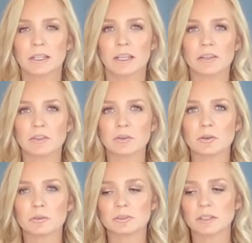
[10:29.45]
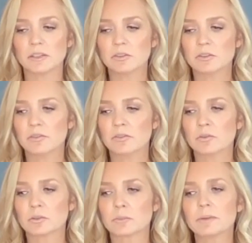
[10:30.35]
and you go into the
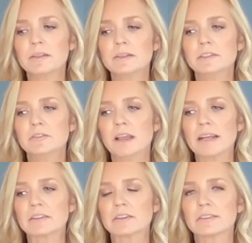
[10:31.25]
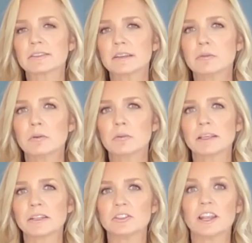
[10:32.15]
vulnerability factors, see what we
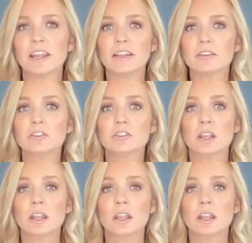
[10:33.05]
can change.